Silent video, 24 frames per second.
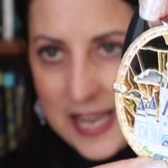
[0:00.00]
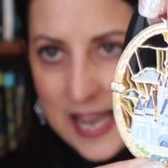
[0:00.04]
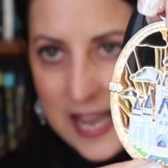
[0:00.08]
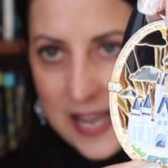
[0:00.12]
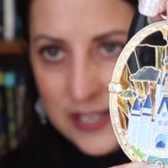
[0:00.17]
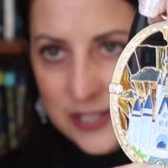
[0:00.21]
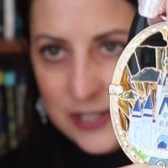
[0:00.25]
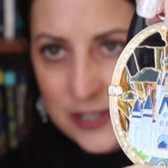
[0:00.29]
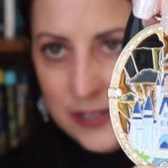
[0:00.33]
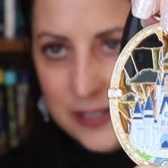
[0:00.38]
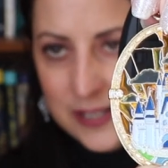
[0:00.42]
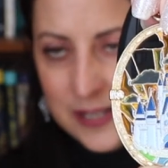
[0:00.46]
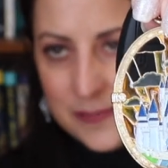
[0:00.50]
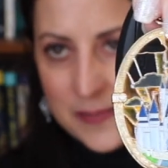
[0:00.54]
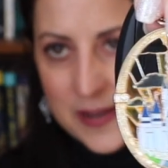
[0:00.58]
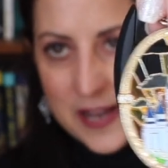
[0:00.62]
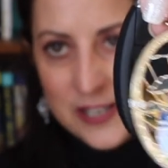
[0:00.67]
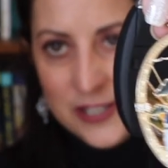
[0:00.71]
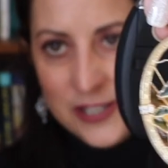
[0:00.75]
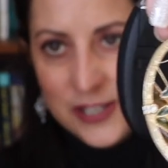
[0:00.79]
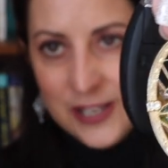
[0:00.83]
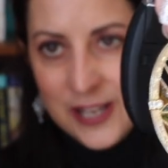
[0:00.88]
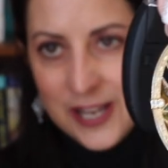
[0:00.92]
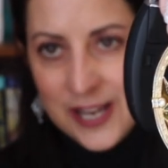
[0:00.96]
castle at the
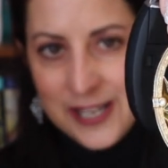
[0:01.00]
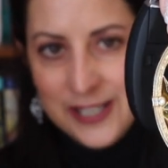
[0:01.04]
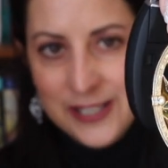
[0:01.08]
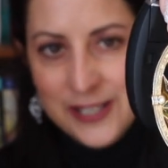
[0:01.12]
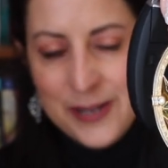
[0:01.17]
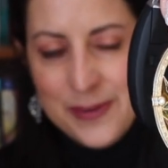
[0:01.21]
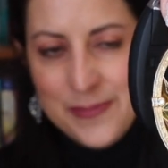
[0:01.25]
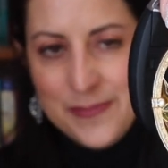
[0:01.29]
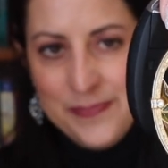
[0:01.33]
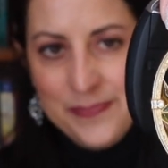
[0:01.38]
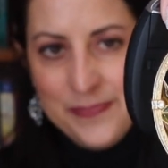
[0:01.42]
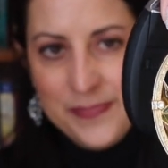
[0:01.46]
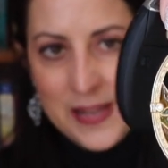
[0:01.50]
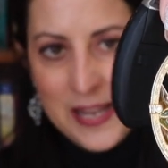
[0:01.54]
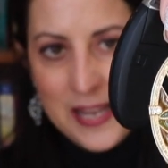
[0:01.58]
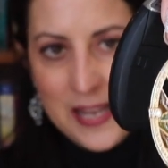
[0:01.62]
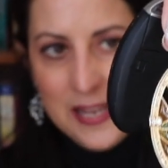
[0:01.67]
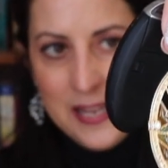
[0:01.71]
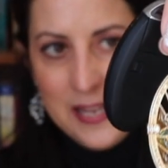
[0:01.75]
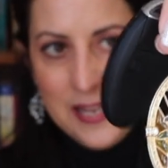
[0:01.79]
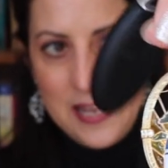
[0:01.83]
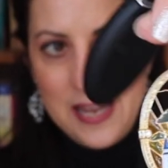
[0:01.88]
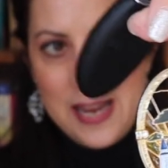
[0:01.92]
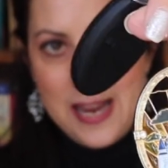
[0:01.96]
Magic Kingdom.
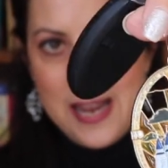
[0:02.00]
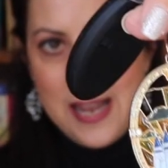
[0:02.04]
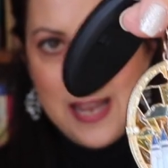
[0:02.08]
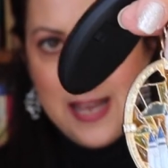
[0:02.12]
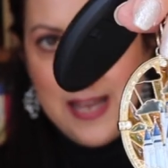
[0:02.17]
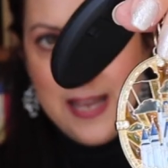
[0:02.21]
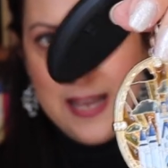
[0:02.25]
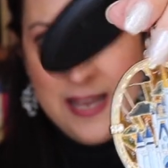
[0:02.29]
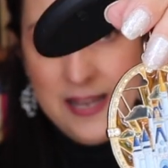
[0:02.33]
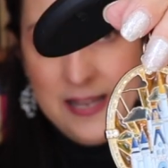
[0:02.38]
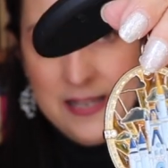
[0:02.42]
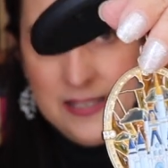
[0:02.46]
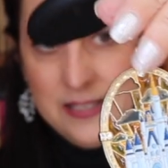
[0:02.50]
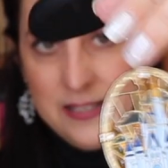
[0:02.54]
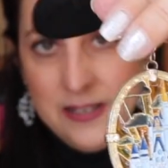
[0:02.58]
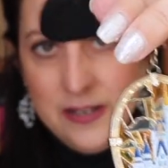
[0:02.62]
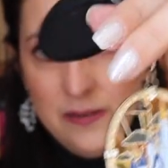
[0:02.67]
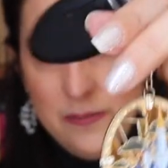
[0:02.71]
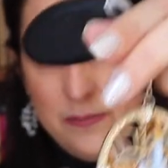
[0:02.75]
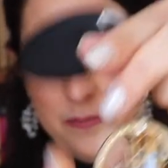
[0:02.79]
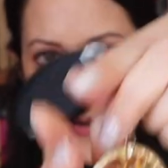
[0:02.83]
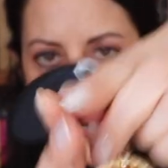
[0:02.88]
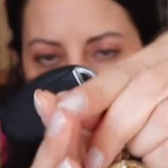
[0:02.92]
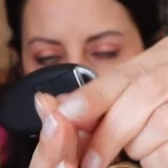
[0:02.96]
And
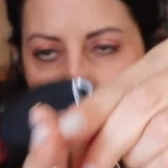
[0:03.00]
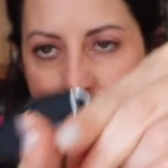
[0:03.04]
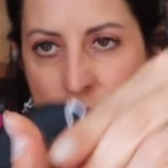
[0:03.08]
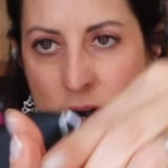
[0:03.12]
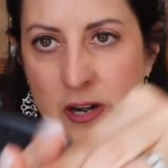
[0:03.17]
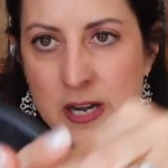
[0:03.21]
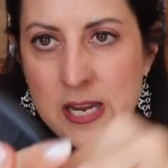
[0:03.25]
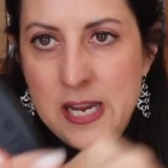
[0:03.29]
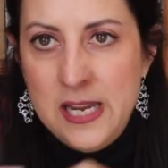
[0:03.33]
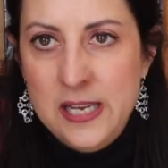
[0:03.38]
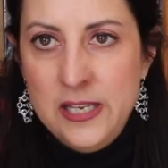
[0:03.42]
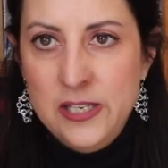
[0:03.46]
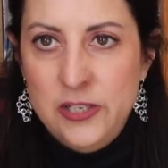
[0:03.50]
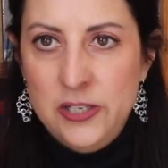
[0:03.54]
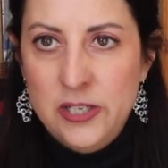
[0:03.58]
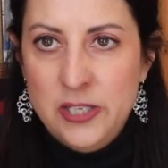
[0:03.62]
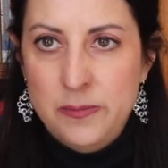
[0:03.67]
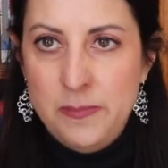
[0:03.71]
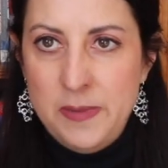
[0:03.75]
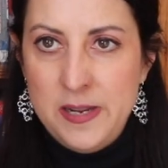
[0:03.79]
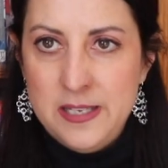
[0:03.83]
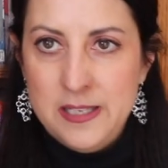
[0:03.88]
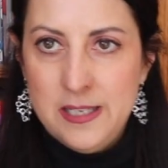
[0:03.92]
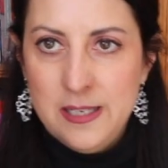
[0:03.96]
my car key is
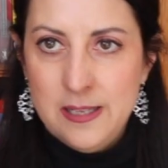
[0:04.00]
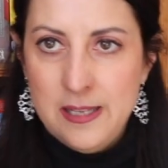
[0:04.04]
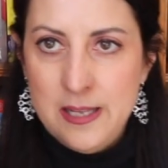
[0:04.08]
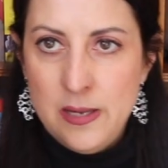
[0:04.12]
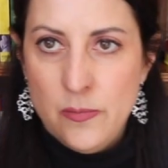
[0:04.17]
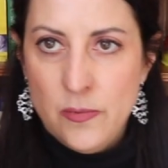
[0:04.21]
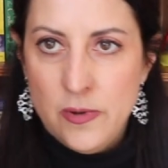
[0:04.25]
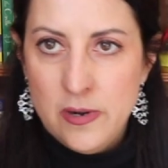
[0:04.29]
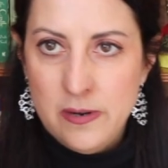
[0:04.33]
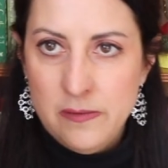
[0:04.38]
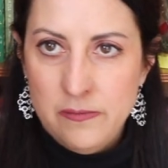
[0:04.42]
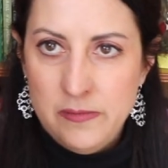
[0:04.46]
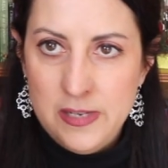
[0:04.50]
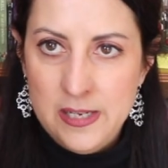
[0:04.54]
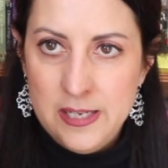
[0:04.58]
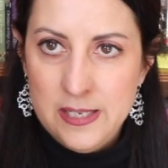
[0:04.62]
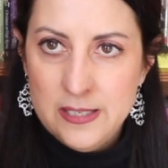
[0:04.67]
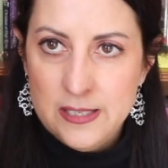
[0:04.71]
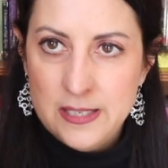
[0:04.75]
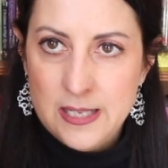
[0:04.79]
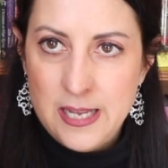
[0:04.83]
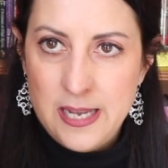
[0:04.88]
just basically one of these